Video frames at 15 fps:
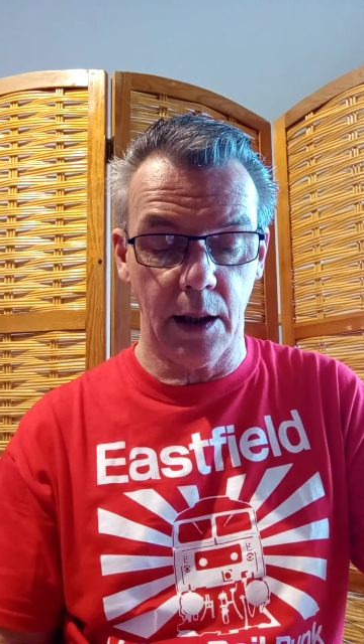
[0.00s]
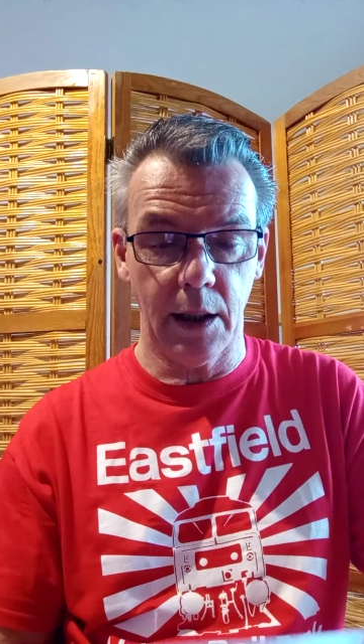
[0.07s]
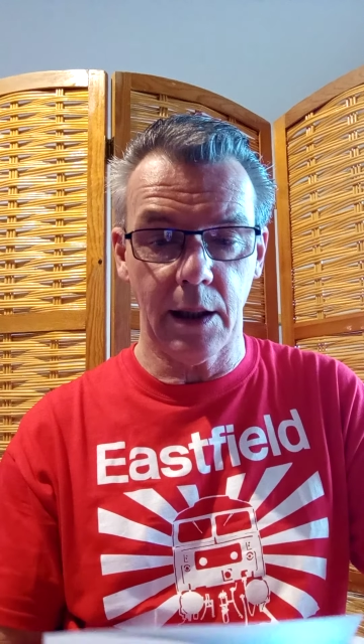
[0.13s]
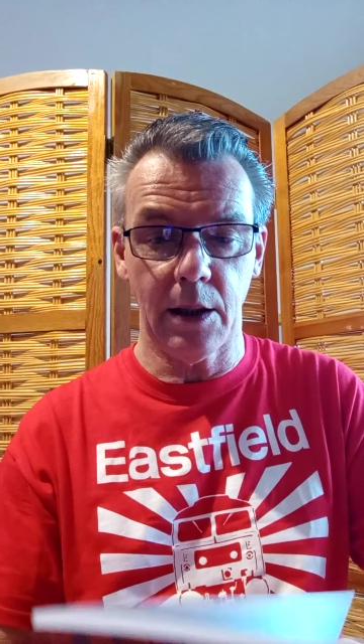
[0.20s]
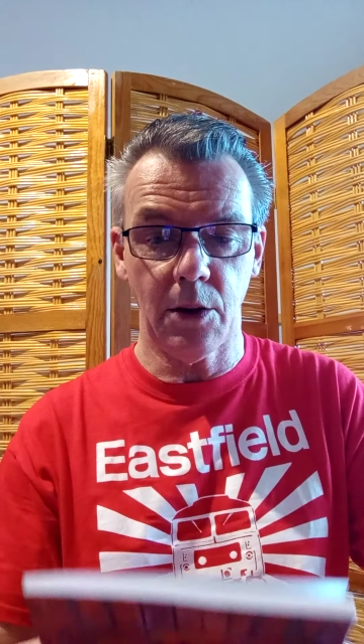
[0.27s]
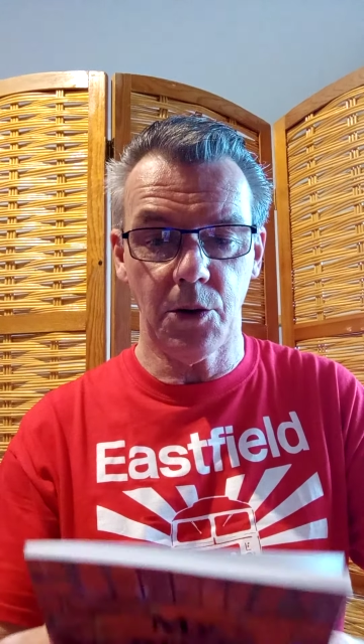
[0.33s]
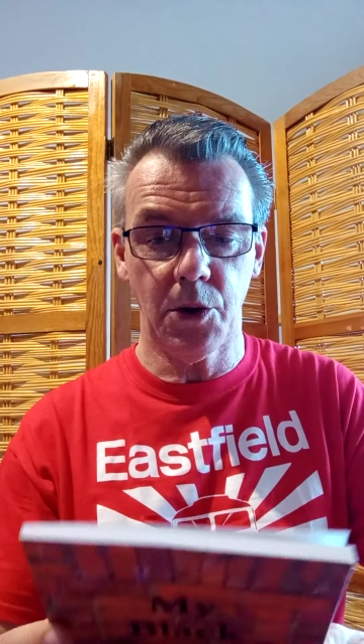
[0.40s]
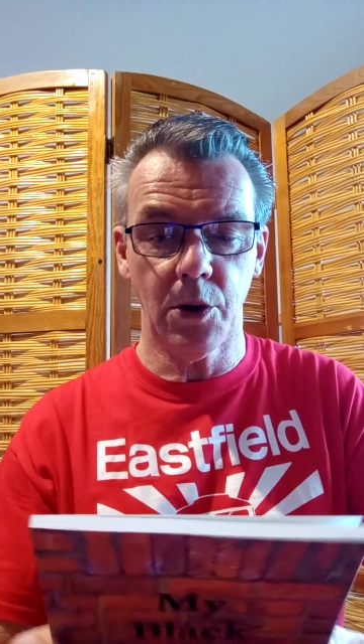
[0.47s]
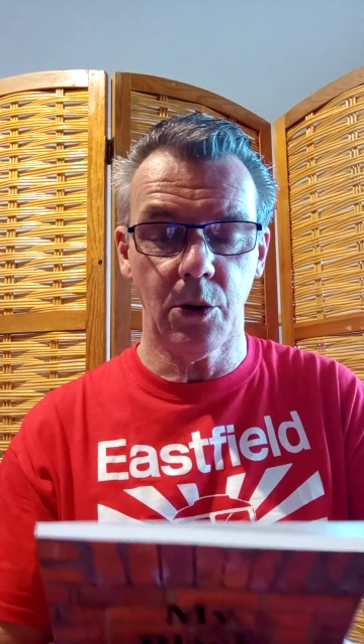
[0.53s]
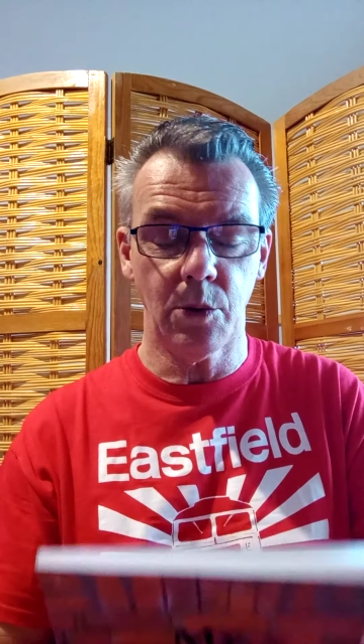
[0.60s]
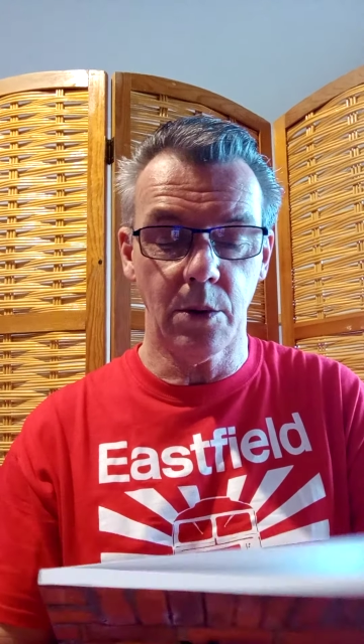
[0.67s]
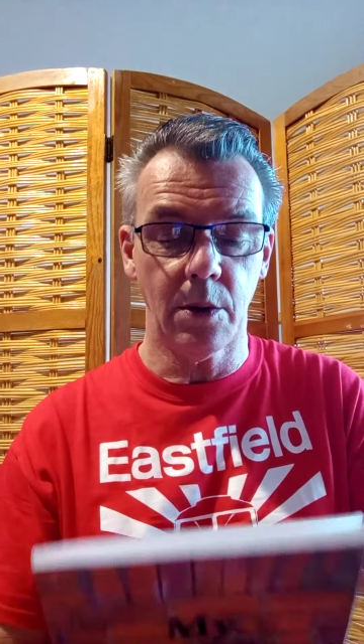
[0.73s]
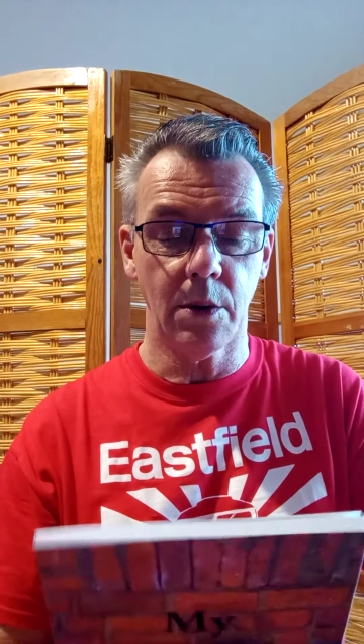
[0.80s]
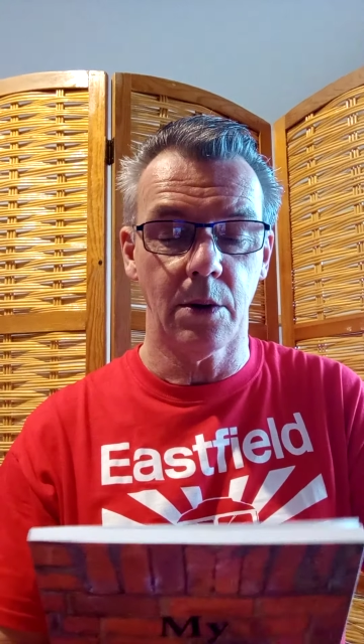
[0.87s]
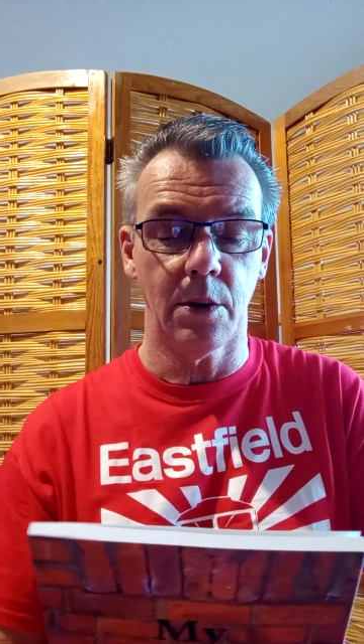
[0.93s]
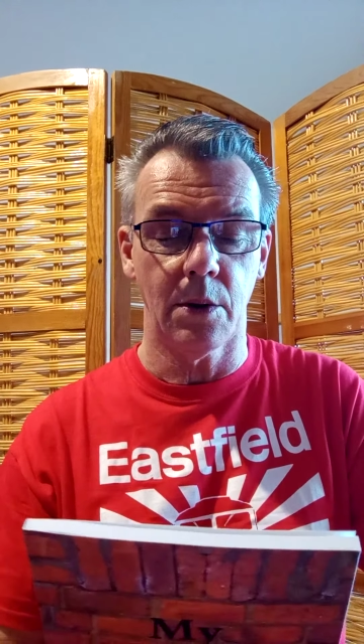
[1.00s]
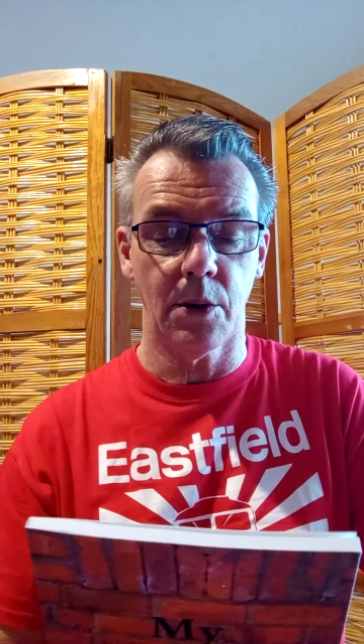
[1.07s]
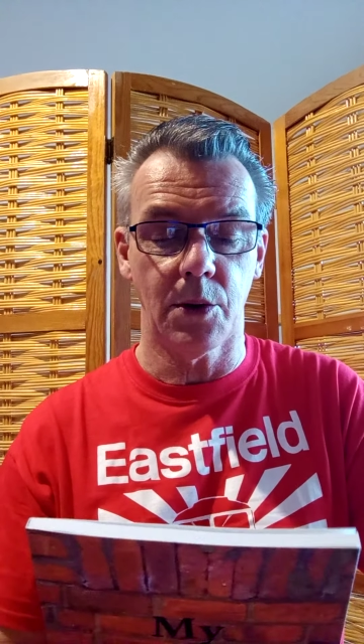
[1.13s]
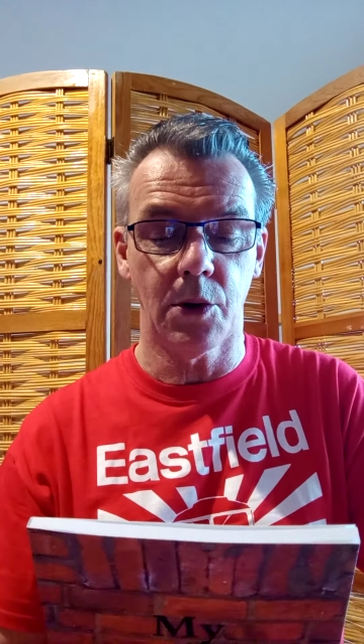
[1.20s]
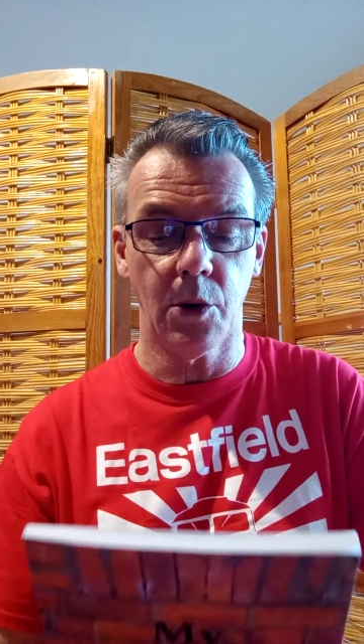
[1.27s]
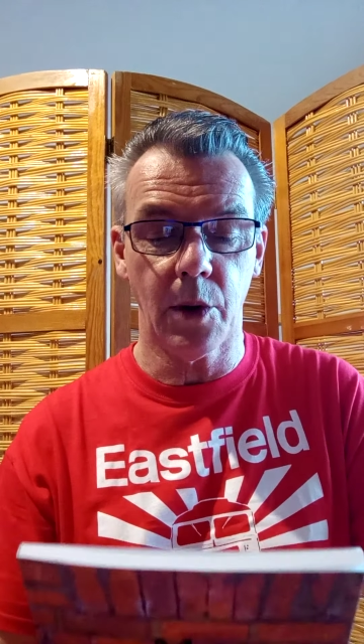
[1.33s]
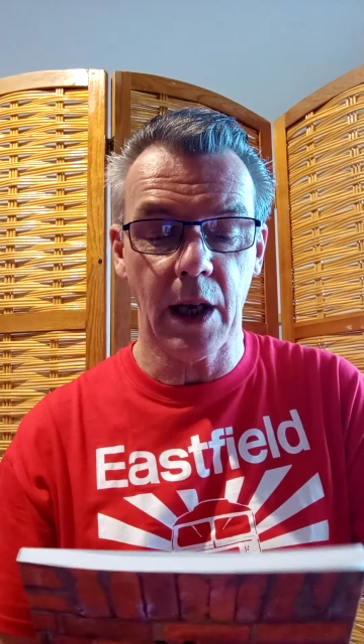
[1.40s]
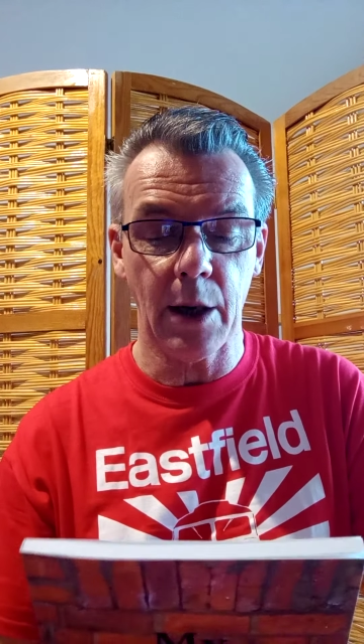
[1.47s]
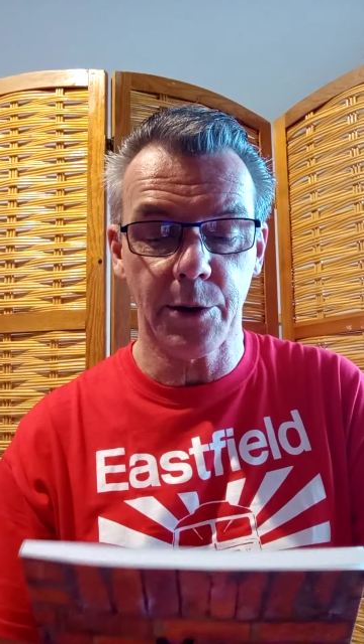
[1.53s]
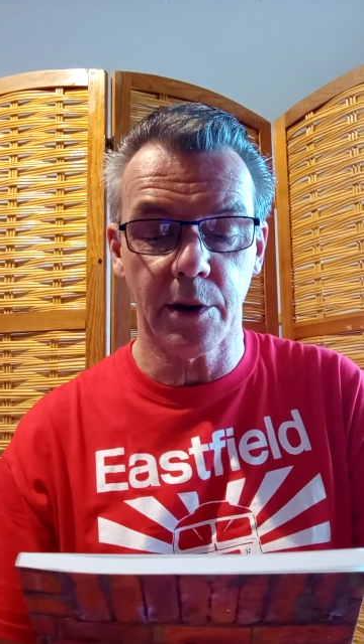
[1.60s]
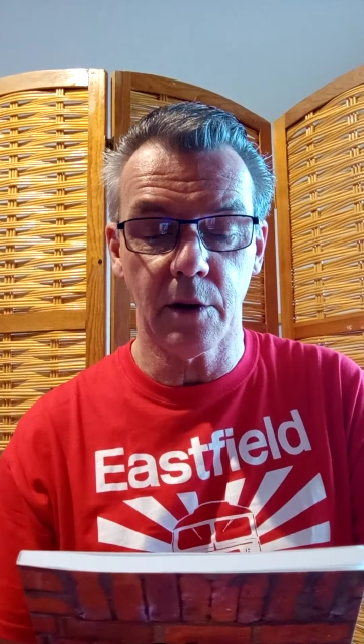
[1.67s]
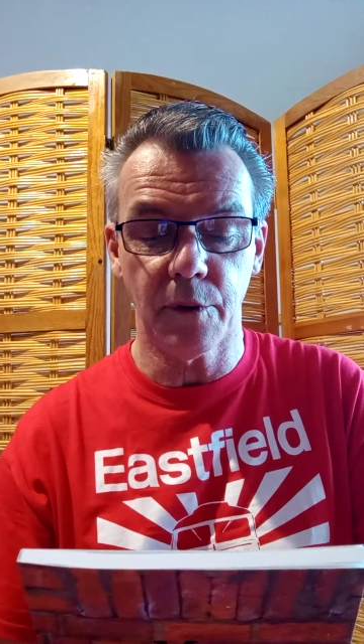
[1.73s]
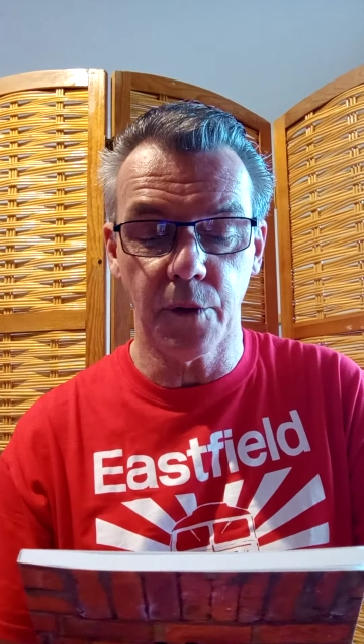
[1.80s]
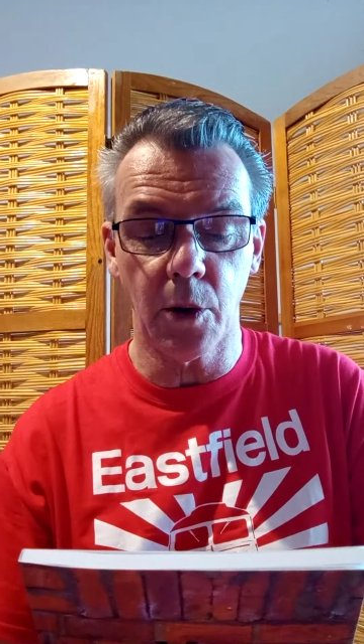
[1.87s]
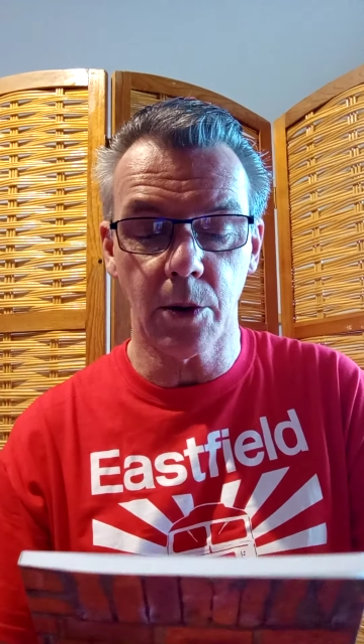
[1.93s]
in June
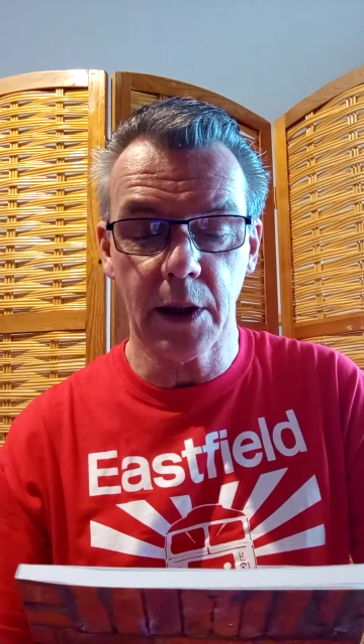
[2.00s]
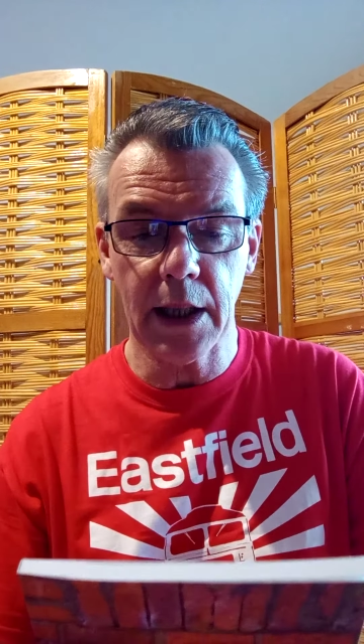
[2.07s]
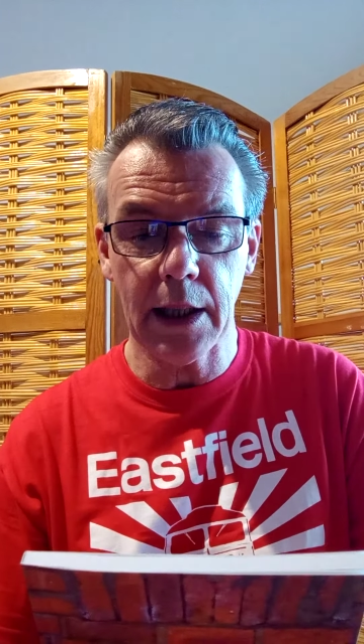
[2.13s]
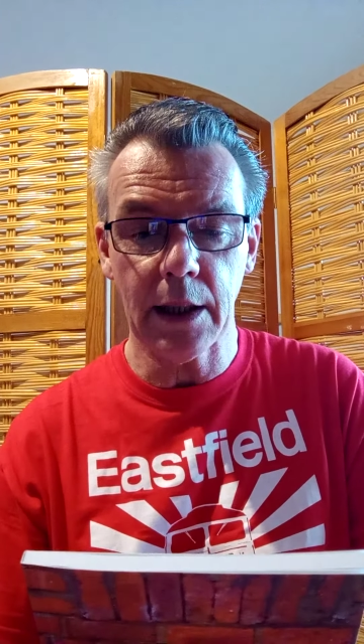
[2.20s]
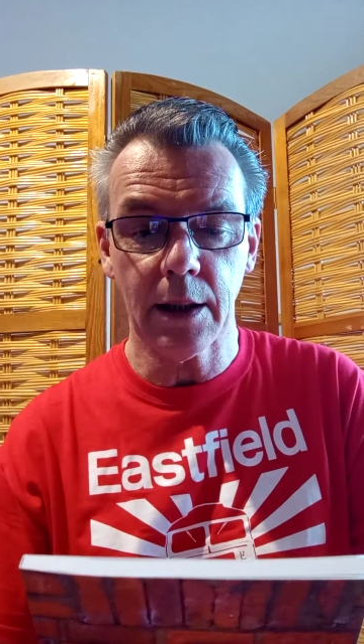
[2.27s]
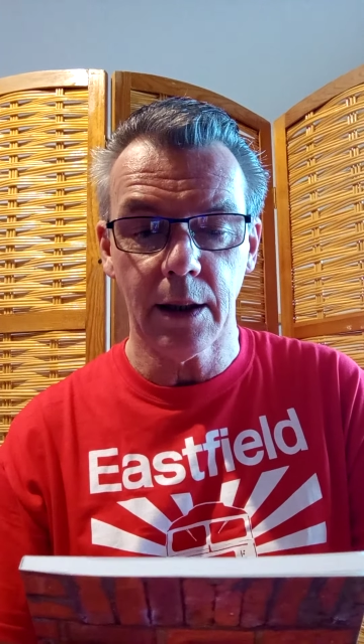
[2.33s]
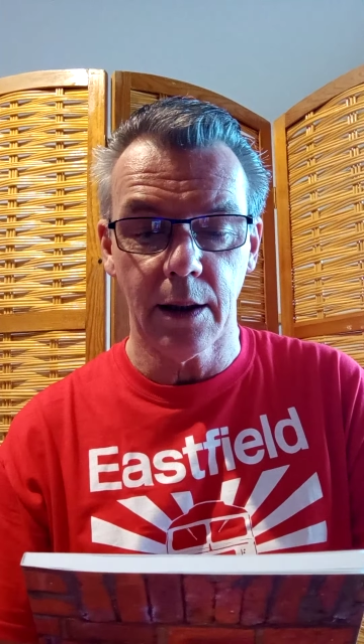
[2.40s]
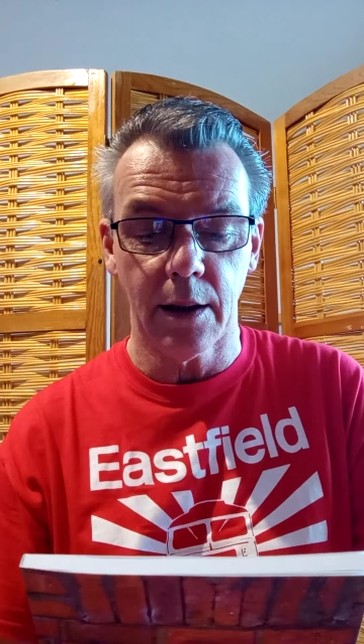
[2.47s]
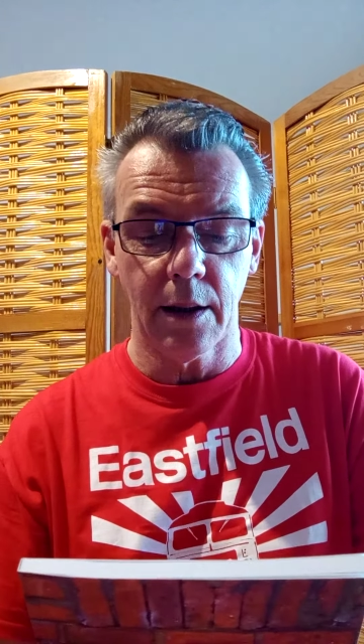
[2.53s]
2014,